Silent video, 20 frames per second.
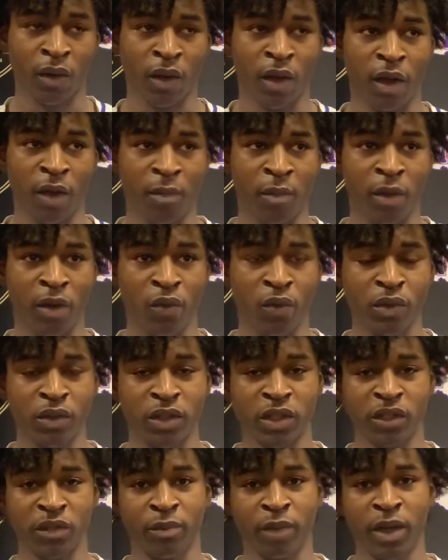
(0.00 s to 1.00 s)
I mean, we
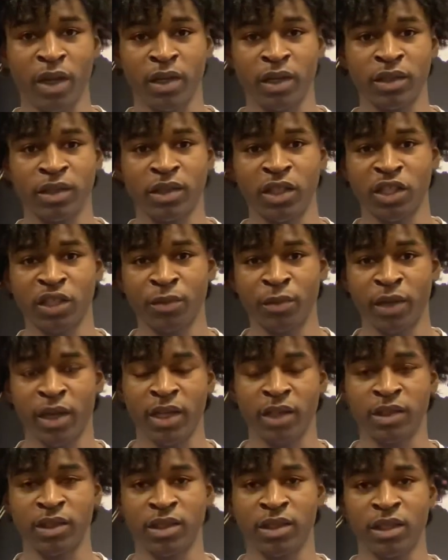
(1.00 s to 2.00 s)
just make adjustments as
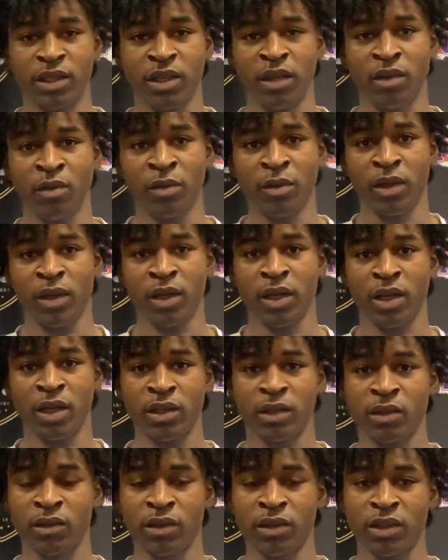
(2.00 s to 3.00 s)
a team and
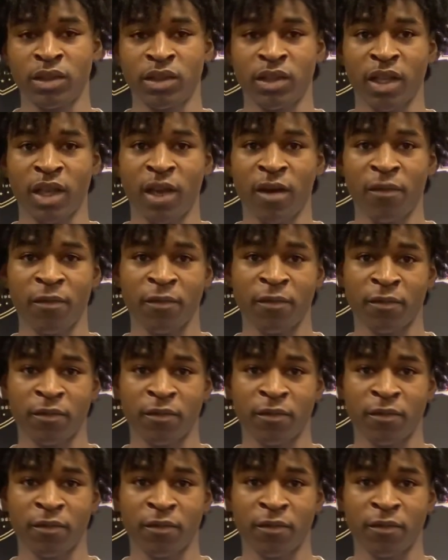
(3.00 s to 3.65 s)
as the staff,